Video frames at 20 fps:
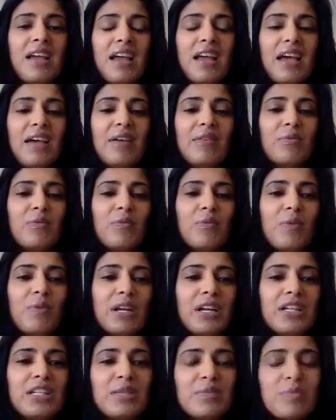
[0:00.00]
And when
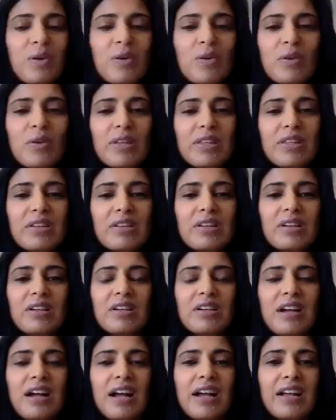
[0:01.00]
I spoke with
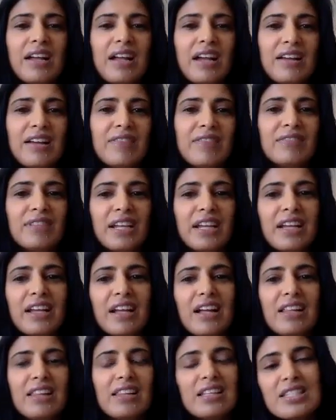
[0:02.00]
her, I kind of like
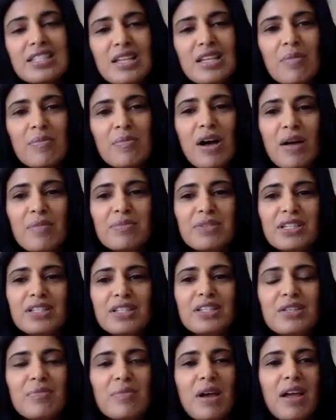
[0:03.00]
Alyssa popped
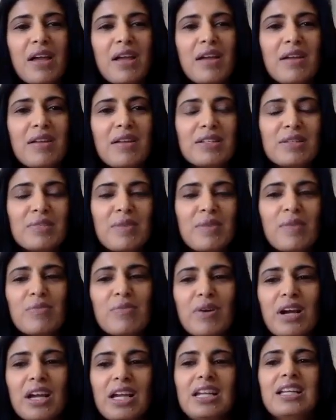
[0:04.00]
into my
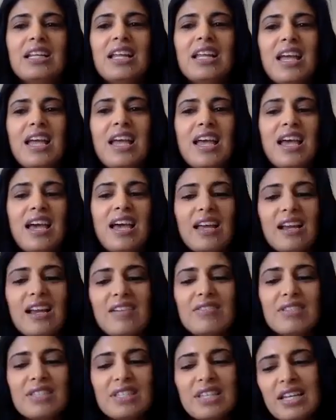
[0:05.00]
brain. And I
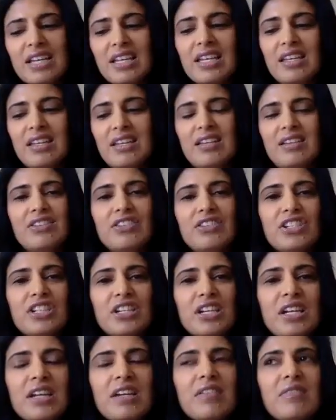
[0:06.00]
was like,
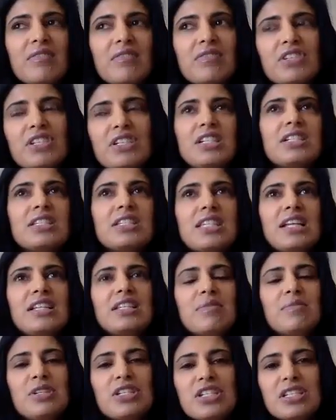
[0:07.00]
she said
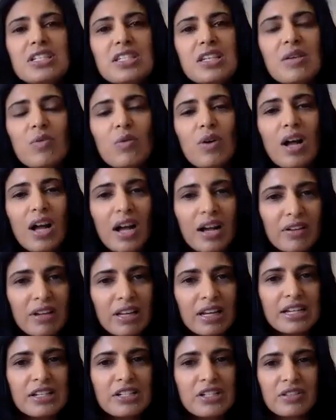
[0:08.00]
to me, she's like, well, how can
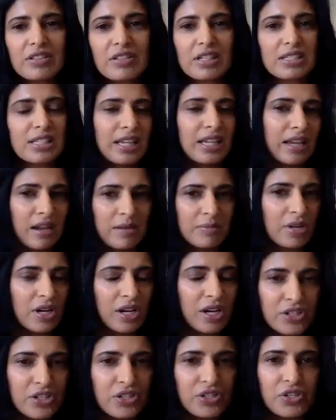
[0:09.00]
I do this? Like, I'm not
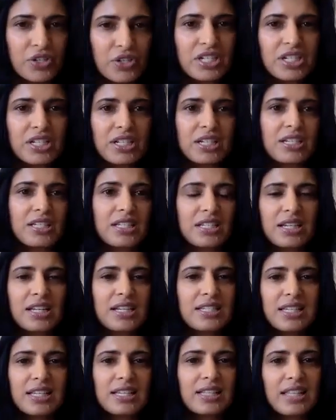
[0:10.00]
a nutritionist. And I
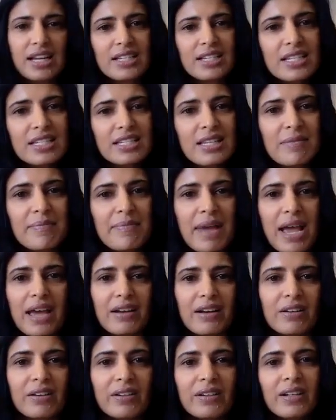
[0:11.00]
said, that doesn't
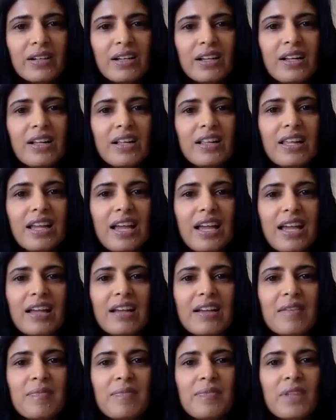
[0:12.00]
matter.
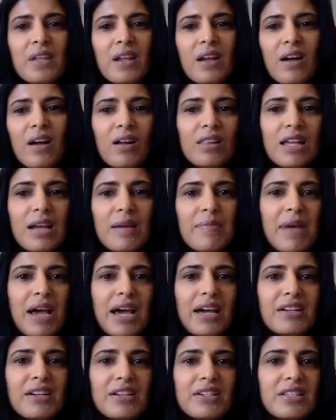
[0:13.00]
Like, all that
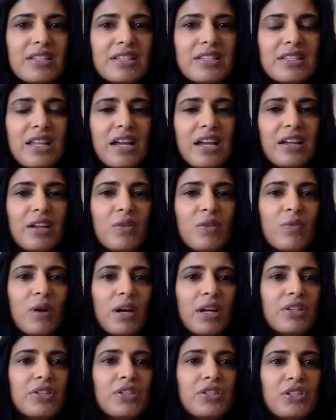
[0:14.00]
matters is that you
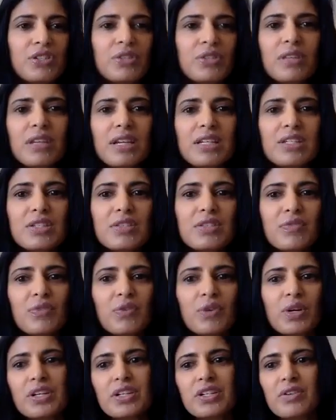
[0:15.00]
want to do this
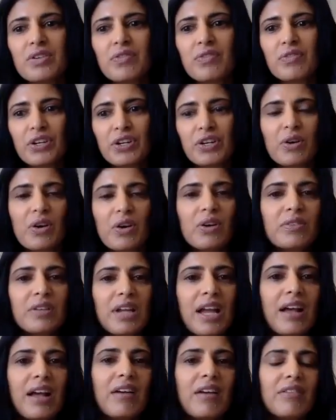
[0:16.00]
for your own
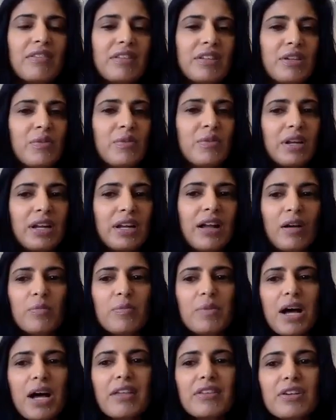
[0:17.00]
health, and you want to help
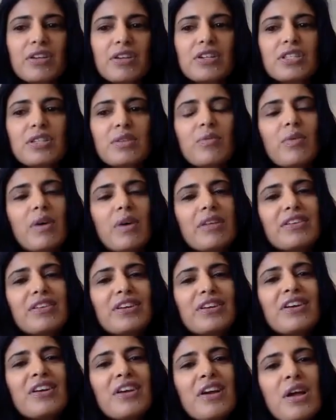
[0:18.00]
others. And
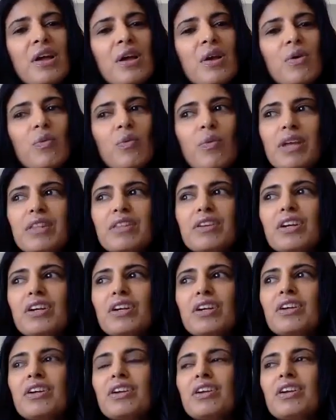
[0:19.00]
whether
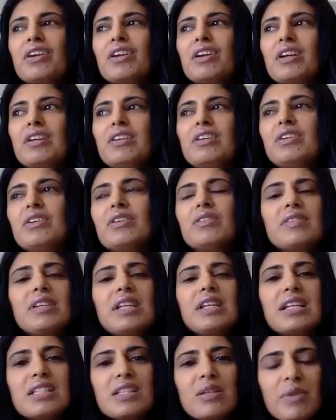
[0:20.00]
you don't
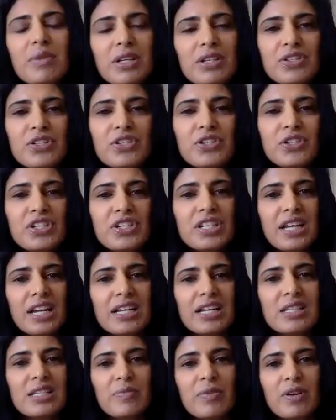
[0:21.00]
need to be a nutrition
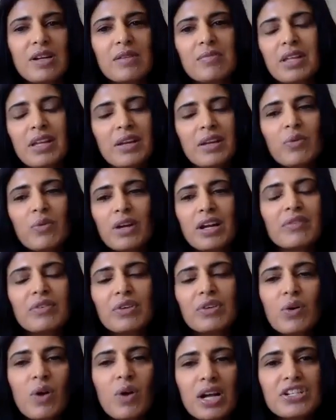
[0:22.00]
expert. I'm like,
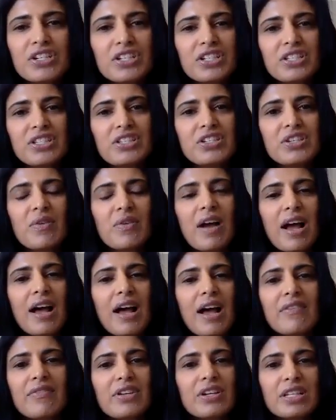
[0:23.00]
whatever questions you
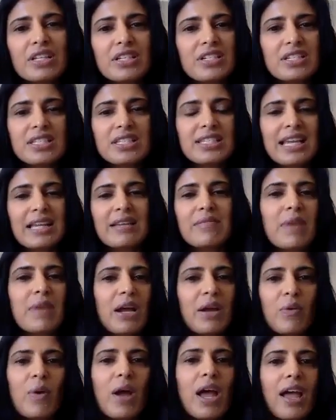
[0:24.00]
have, you can just send
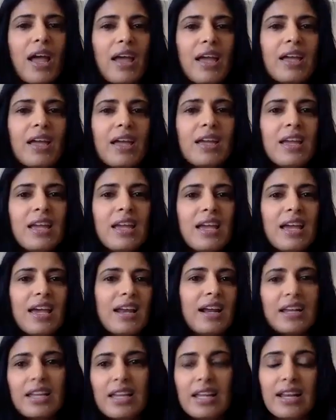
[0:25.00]
my way and
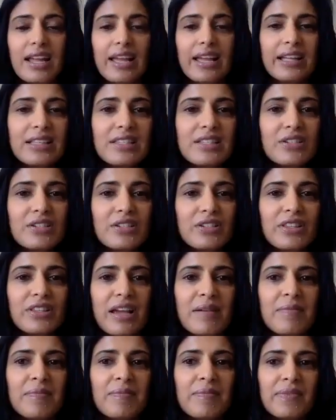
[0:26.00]
I can answer
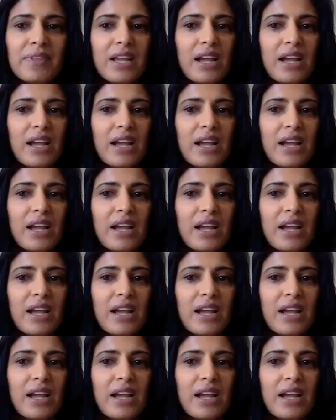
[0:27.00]
them.